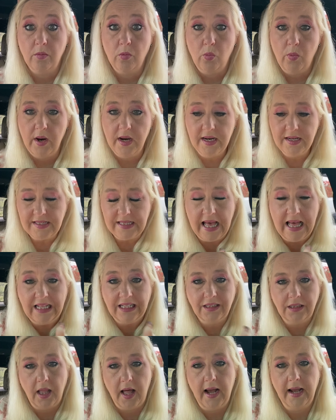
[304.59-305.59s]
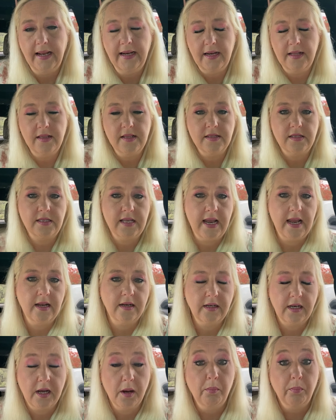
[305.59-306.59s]
When is that line in the
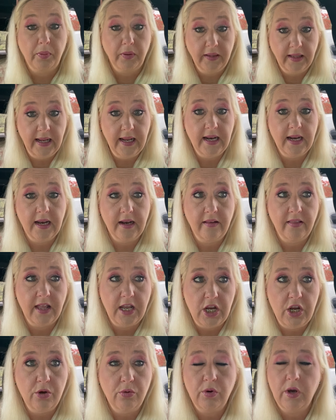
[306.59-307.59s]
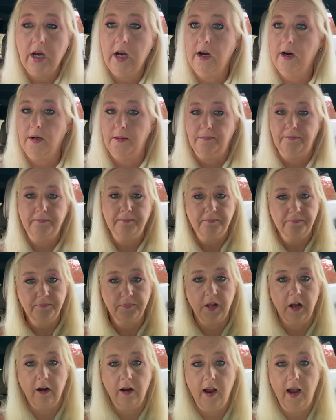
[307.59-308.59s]
sand completed that you go,
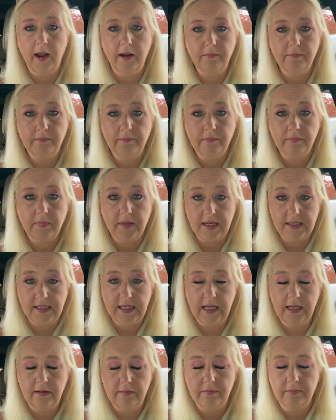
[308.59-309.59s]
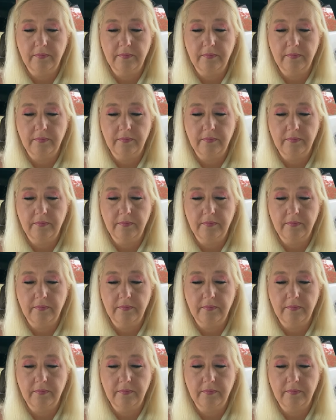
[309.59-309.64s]
all right, that's it.